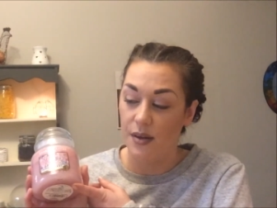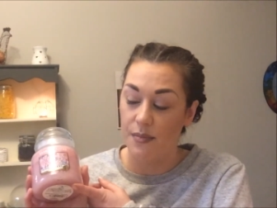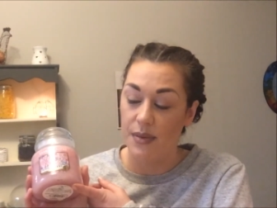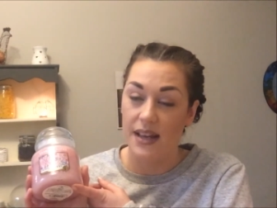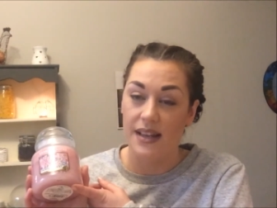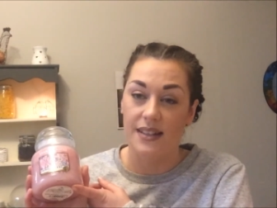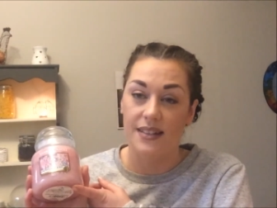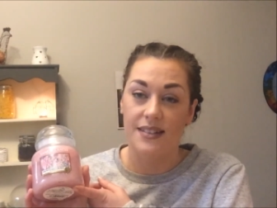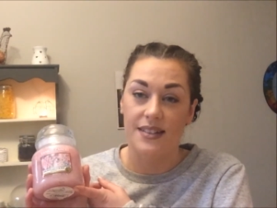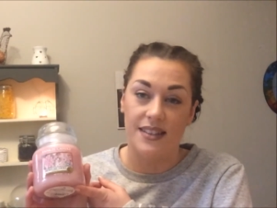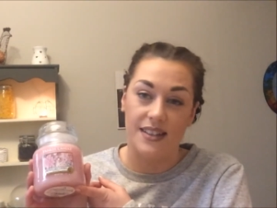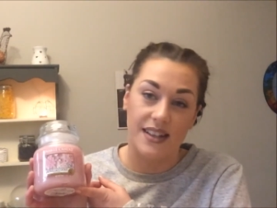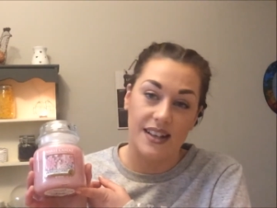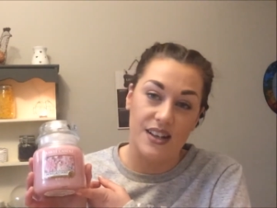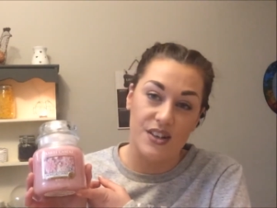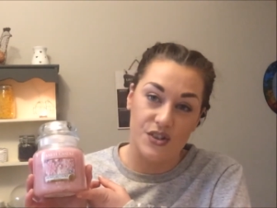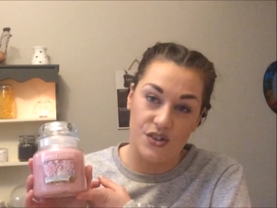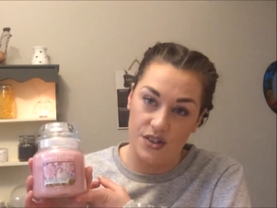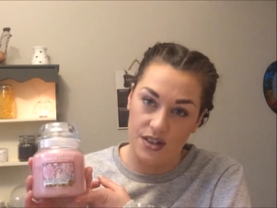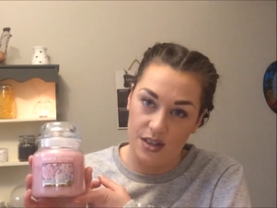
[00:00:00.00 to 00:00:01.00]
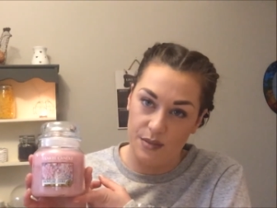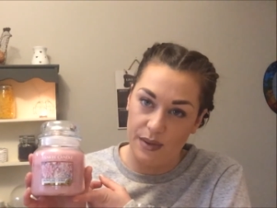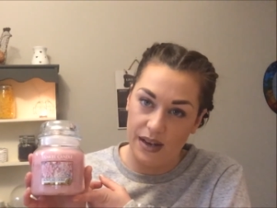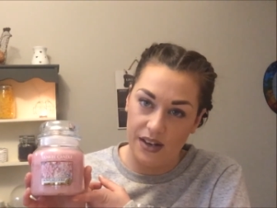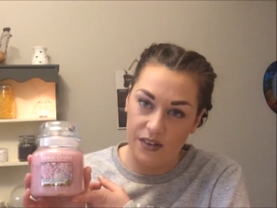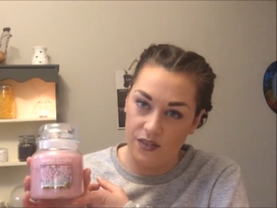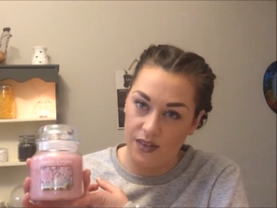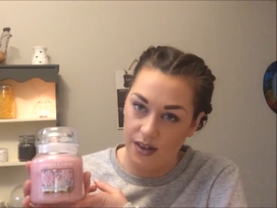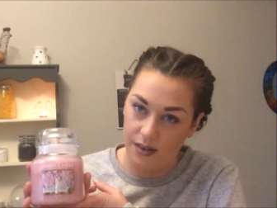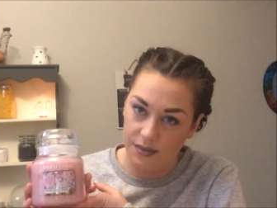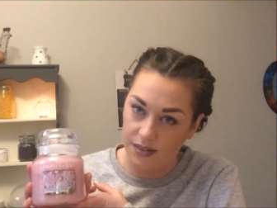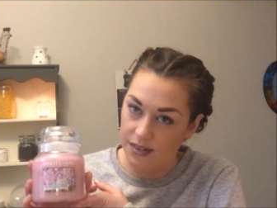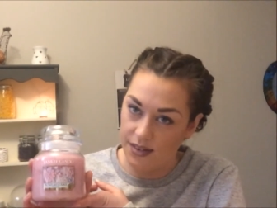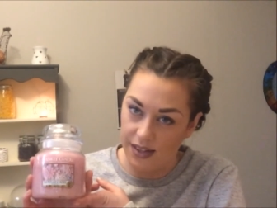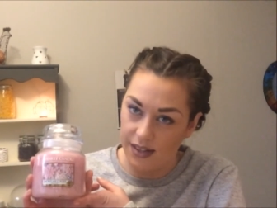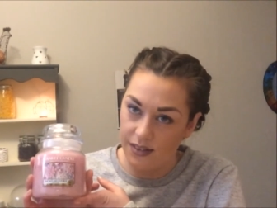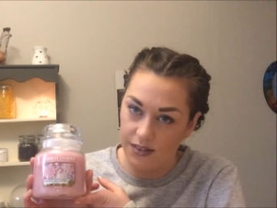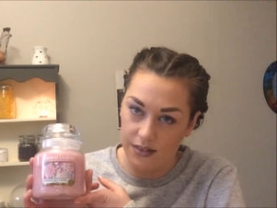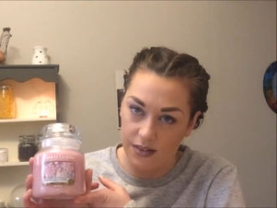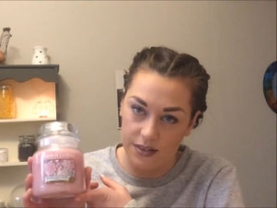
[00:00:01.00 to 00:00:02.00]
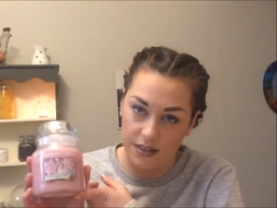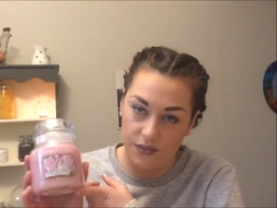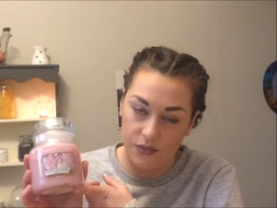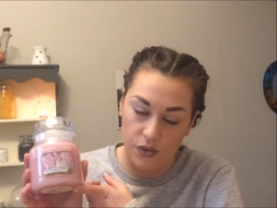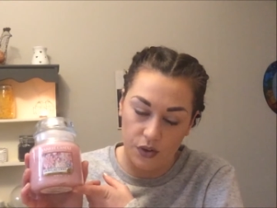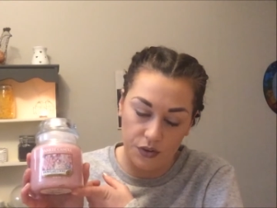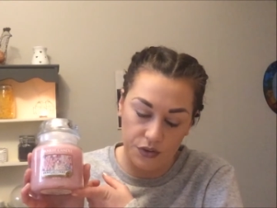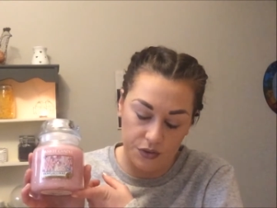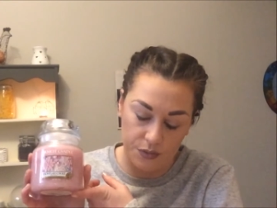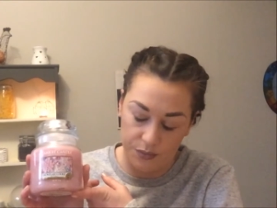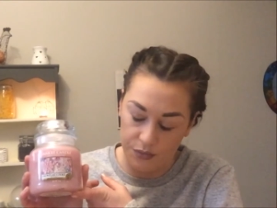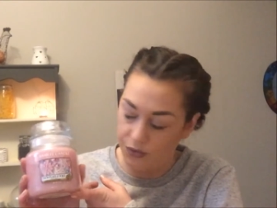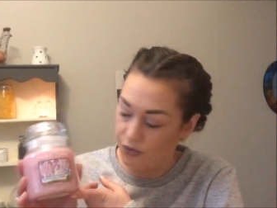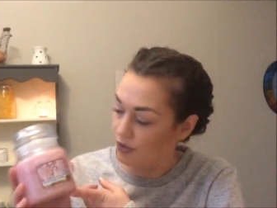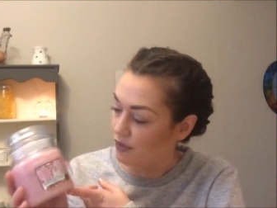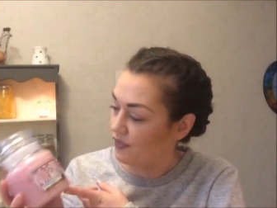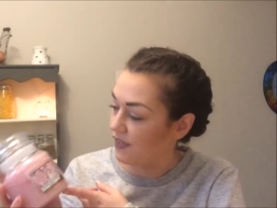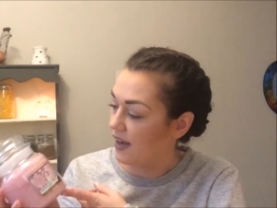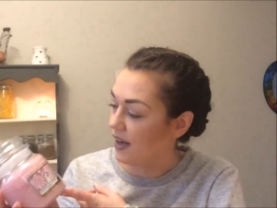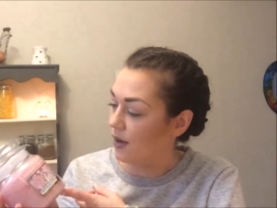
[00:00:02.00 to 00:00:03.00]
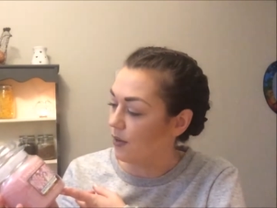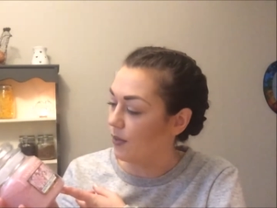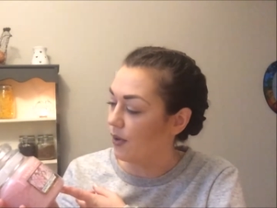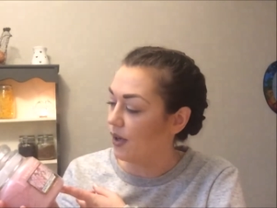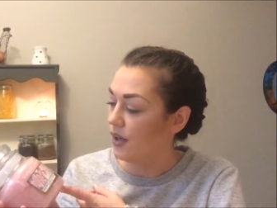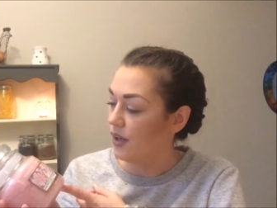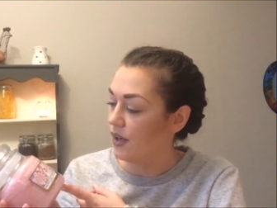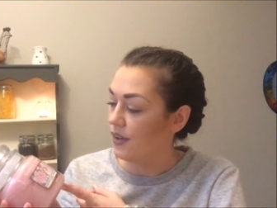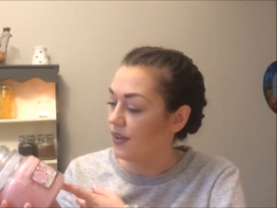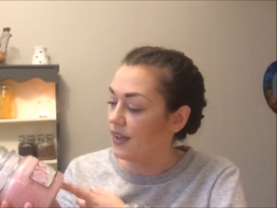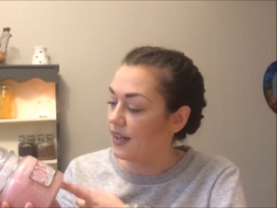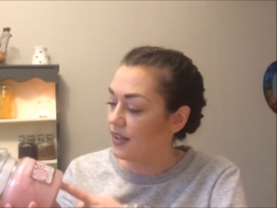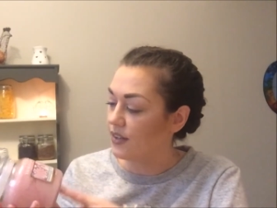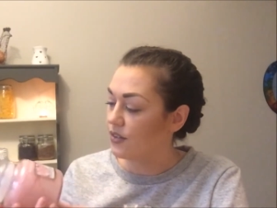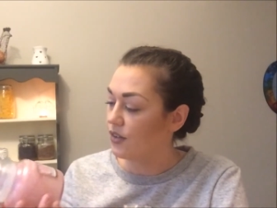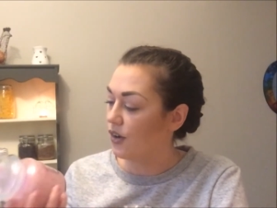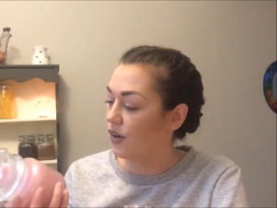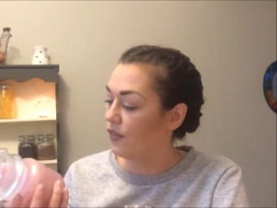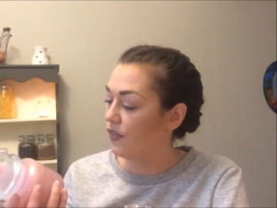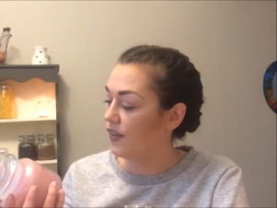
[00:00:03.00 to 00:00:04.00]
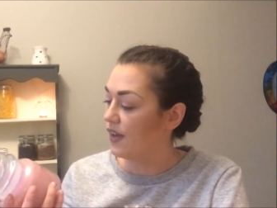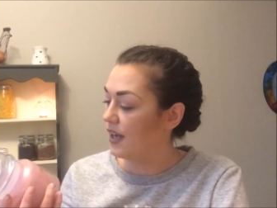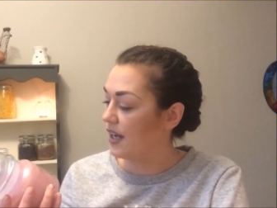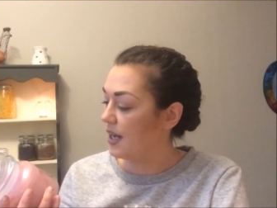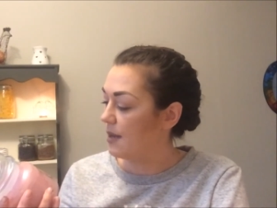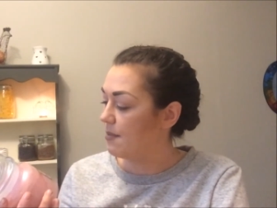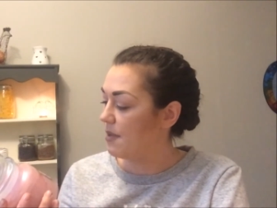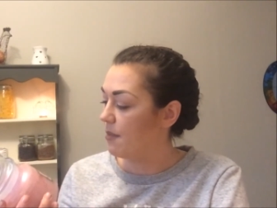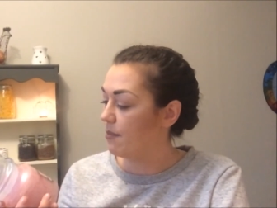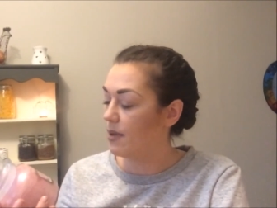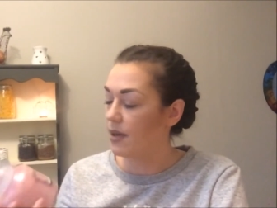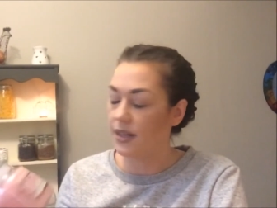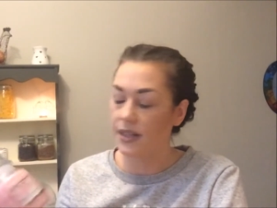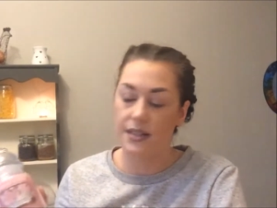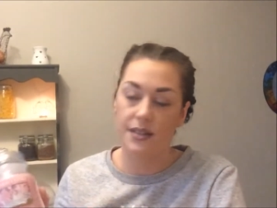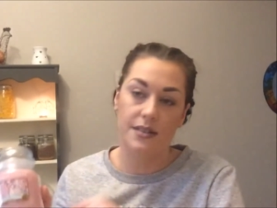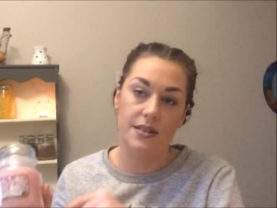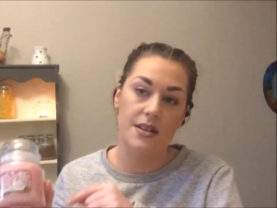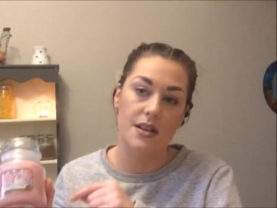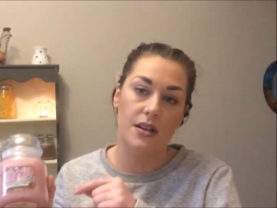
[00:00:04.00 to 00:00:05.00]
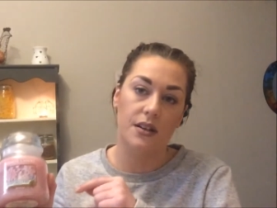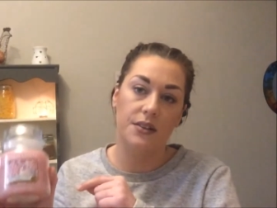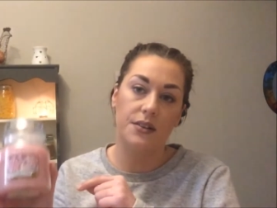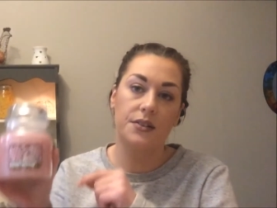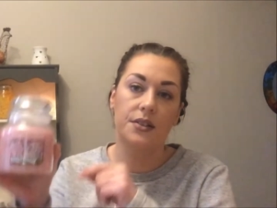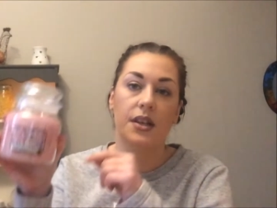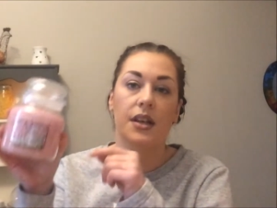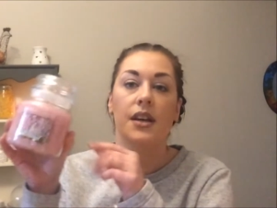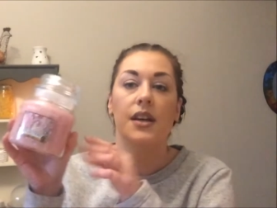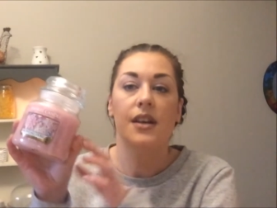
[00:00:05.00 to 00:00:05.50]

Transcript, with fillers: pace in the kitchen in the background. He thinks because I've got some stuff out that's it's all for him, but it's not.